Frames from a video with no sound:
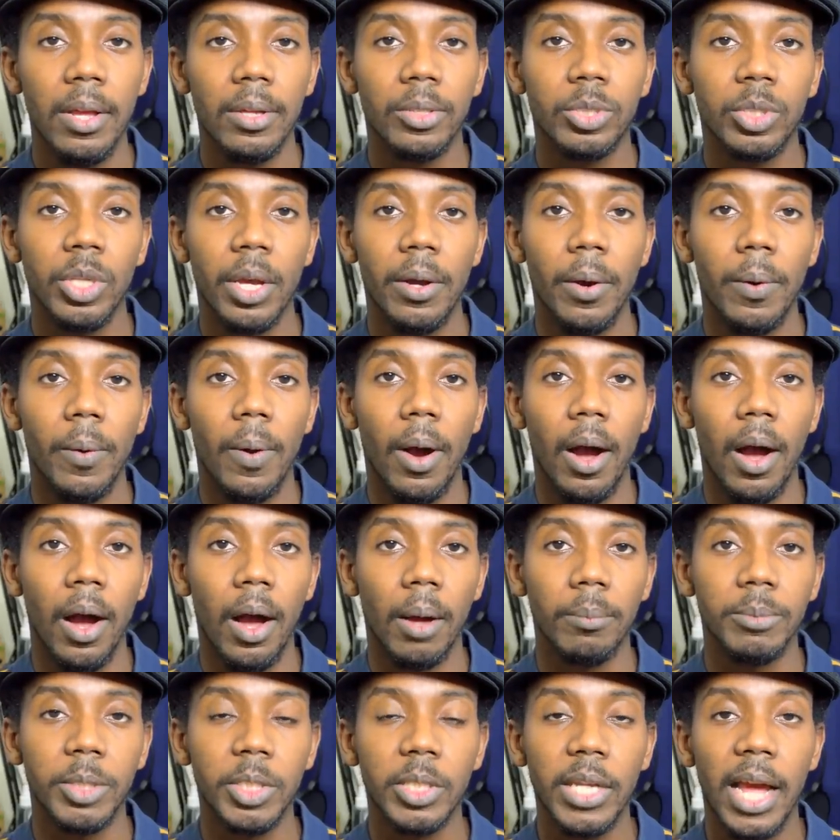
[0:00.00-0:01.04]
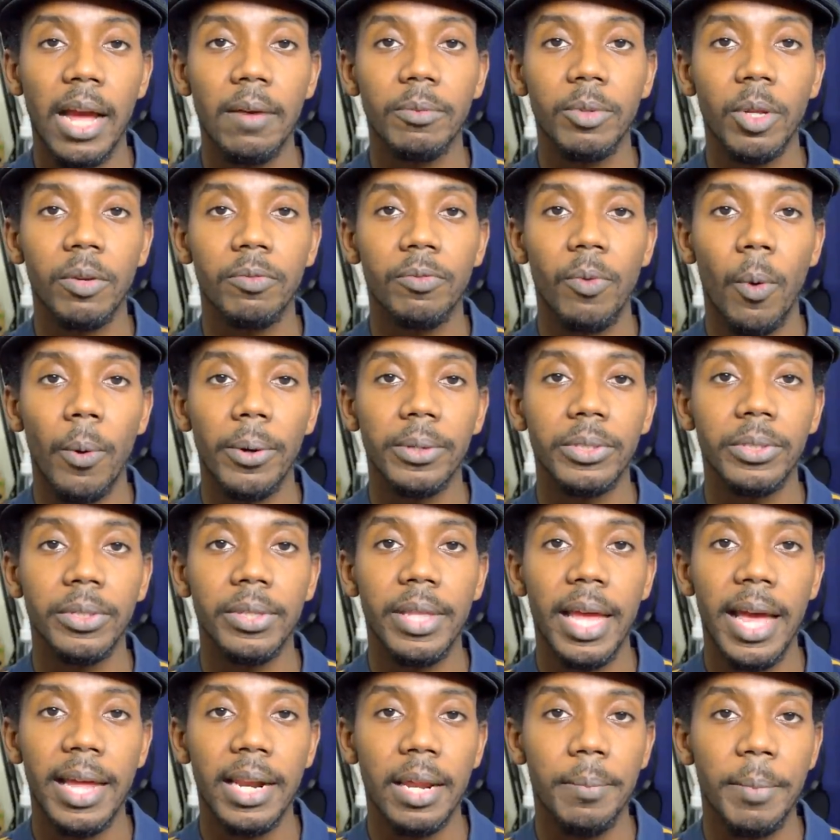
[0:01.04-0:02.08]
So um, just kind of look forward to
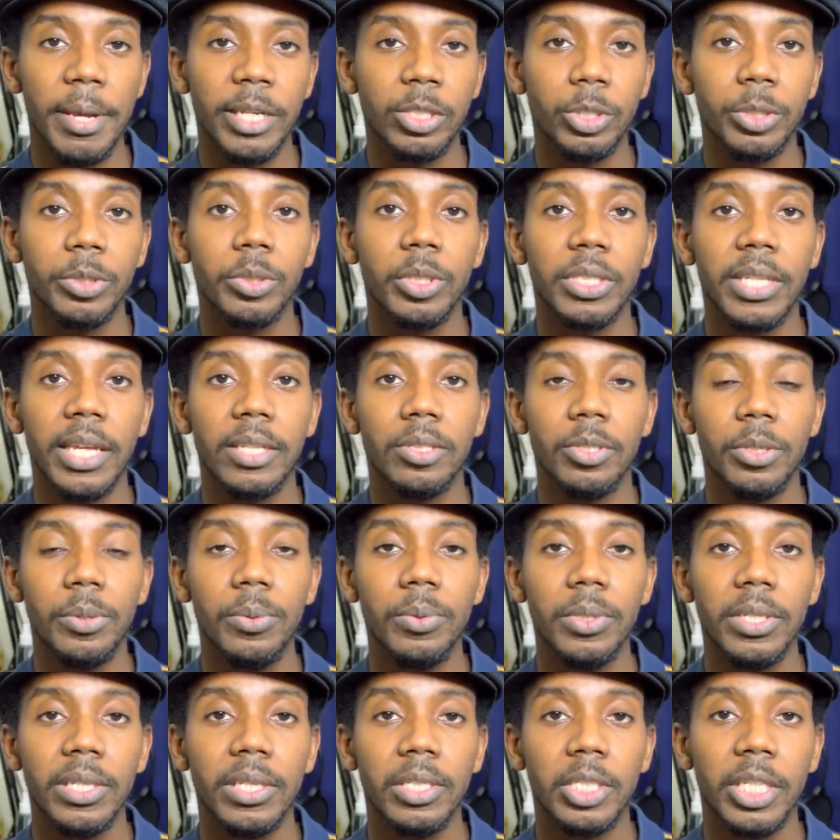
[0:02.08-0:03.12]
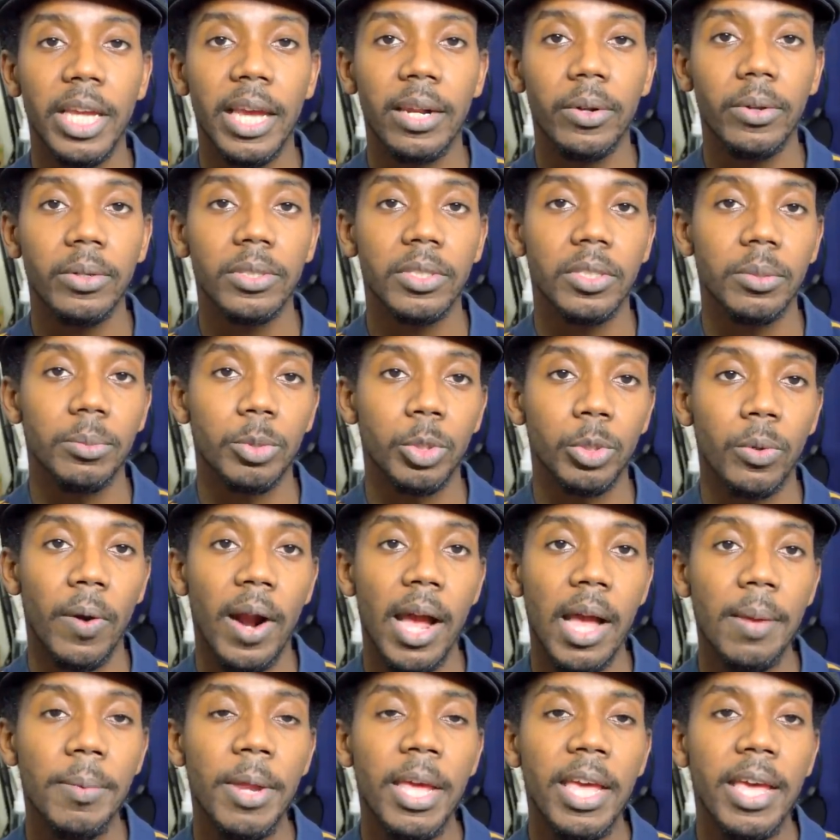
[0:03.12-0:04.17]
that. Make sure you stay tuned to the channel and
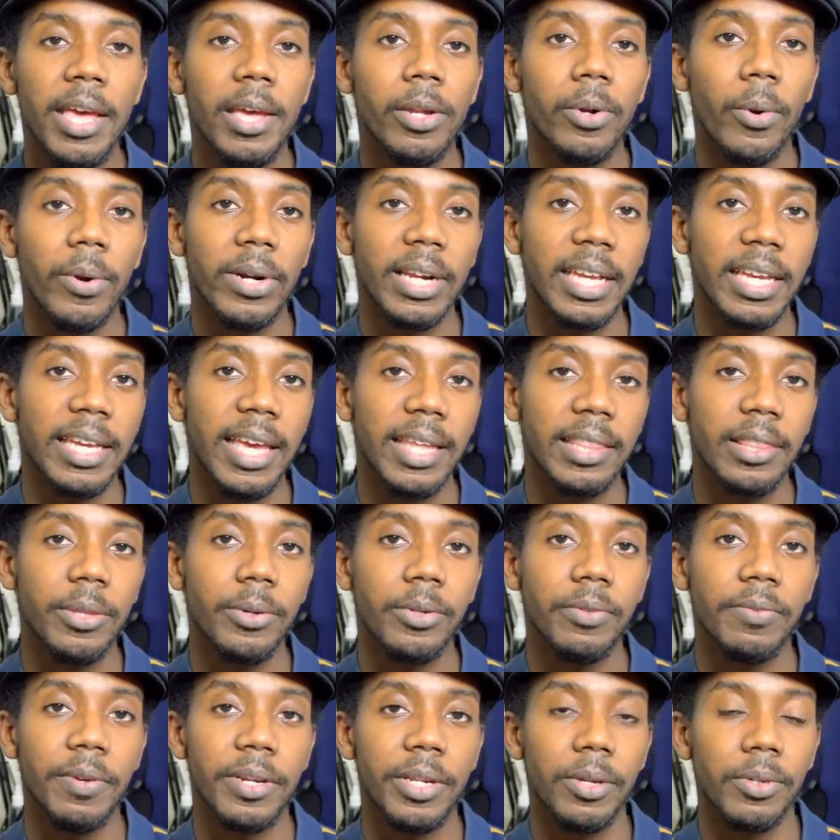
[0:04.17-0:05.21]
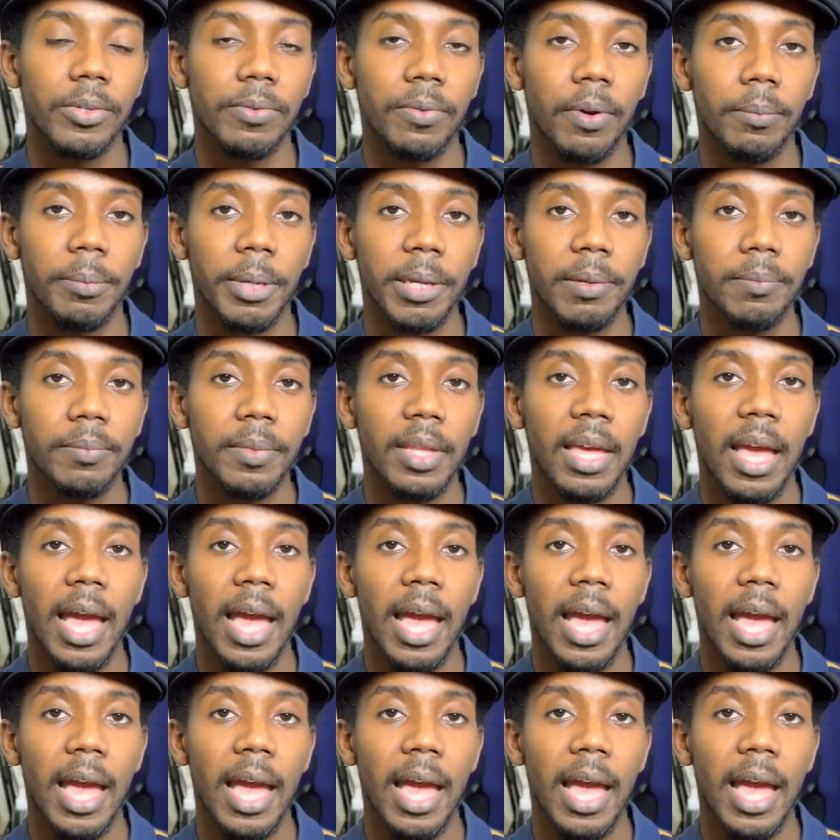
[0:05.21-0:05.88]
subscribe in order to get those videos from me.